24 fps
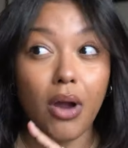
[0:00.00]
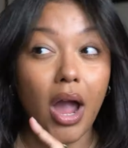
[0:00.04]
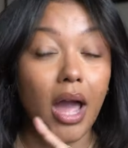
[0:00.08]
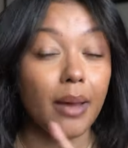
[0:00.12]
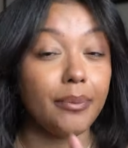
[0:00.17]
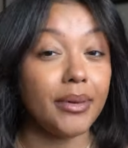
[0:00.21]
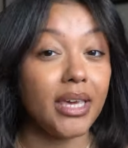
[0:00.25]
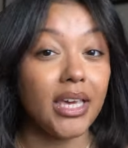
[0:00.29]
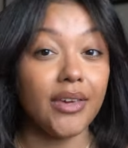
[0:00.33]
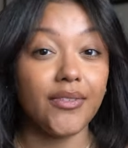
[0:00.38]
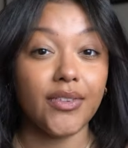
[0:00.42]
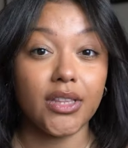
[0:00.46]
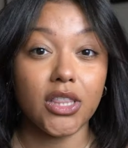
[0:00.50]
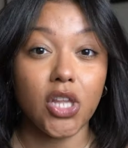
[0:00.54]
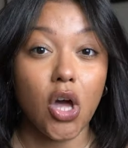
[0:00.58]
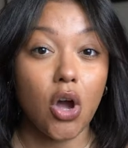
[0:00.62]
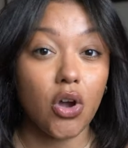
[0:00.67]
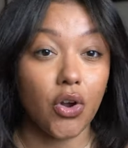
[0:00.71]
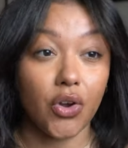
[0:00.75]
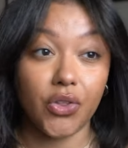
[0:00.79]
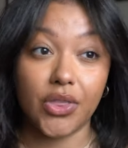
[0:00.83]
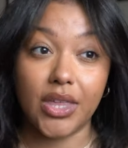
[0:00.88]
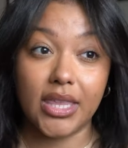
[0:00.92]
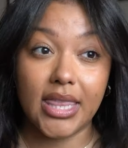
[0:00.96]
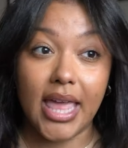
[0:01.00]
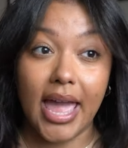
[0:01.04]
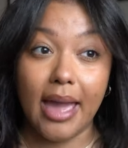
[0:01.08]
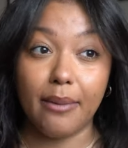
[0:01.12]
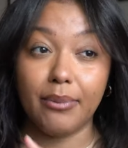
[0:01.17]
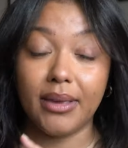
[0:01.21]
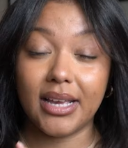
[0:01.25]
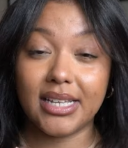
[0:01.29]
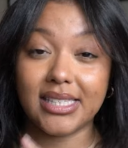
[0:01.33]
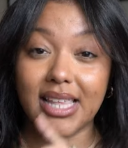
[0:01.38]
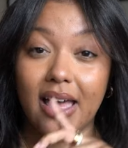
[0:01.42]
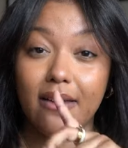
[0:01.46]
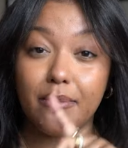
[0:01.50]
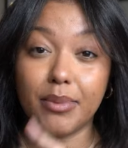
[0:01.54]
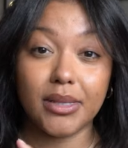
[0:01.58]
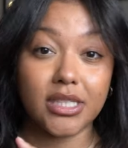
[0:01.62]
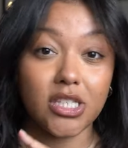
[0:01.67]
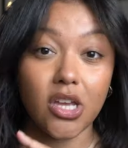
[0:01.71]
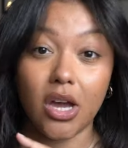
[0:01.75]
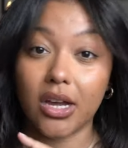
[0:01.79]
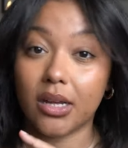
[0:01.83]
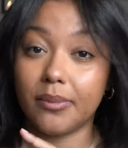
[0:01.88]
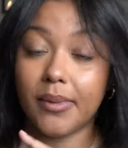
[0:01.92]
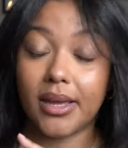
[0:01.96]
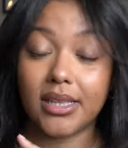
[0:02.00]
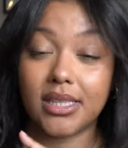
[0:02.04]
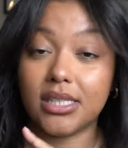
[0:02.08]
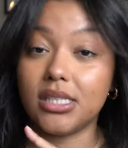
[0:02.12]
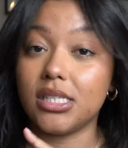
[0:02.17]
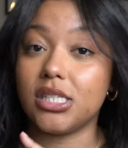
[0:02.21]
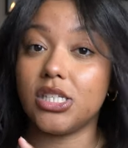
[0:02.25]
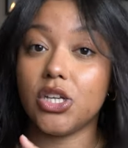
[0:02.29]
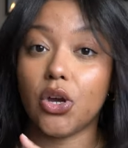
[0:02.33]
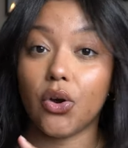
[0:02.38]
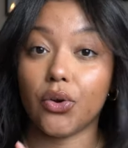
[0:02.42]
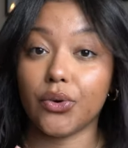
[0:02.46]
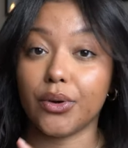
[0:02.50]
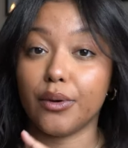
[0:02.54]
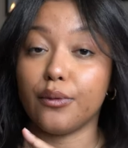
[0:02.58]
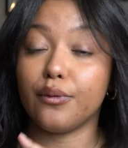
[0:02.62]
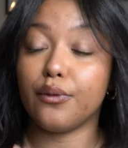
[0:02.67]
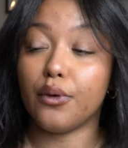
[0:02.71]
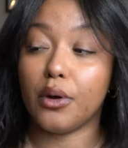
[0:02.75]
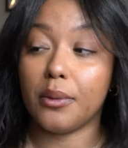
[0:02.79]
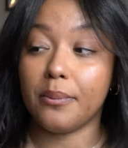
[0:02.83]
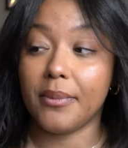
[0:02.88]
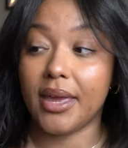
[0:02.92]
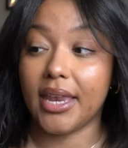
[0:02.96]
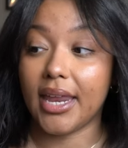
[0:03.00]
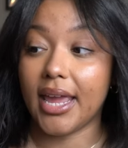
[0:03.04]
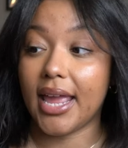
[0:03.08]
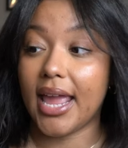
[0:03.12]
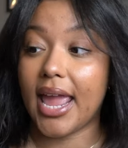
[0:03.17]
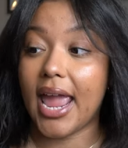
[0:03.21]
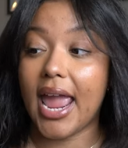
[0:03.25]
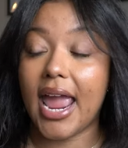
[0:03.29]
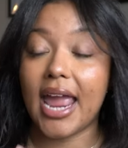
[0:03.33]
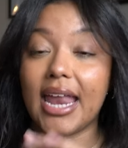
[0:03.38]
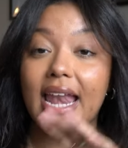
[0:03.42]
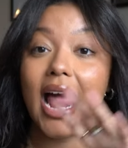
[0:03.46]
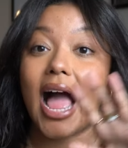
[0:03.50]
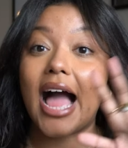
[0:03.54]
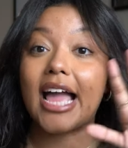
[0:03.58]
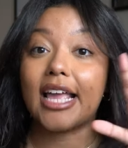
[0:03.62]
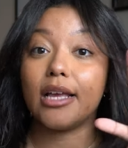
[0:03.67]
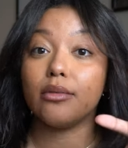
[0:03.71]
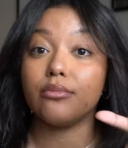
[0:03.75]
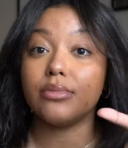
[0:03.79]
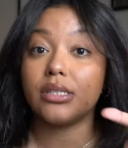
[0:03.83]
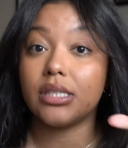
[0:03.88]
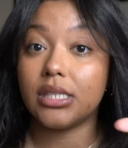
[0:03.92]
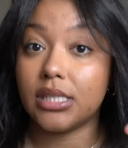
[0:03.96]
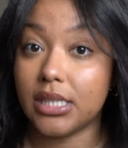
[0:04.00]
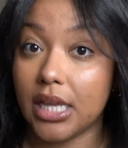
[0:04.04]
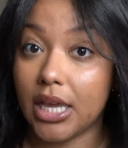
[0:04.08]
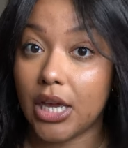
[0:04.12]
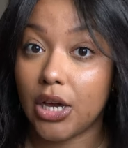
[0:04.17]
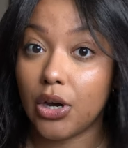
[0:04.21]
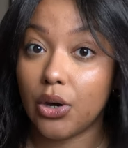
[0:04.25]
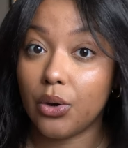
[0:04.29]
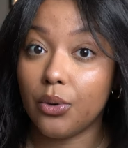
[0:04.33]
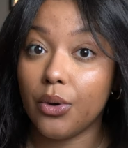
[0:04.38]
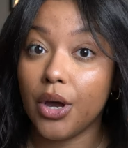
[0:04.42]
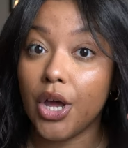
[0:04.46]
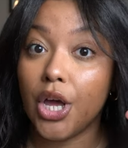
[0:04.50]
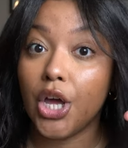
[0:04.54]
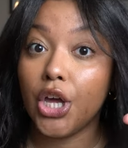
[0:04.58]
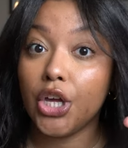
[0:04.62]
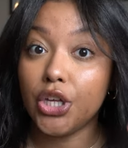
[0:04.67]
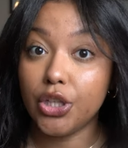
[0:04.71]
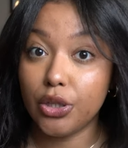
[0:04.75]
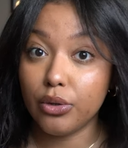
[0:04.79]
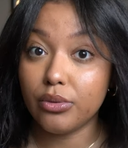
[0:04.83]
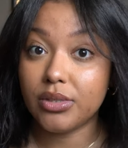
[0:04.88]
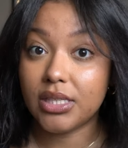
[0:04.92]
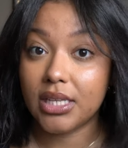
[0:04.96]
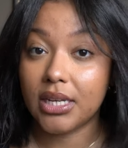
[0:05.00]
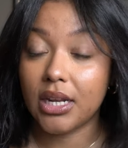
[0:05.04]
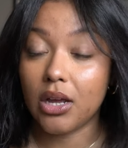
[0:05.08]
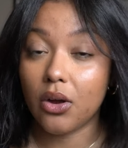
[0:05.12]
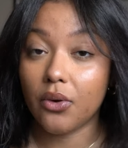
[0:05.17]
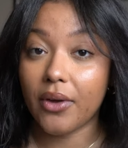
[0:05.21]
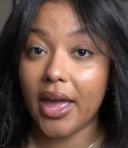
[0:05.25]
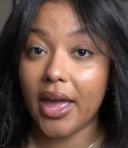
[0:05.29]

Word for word: probably even longer than that because I've been talking about this deodorant for a minute and I am still using it,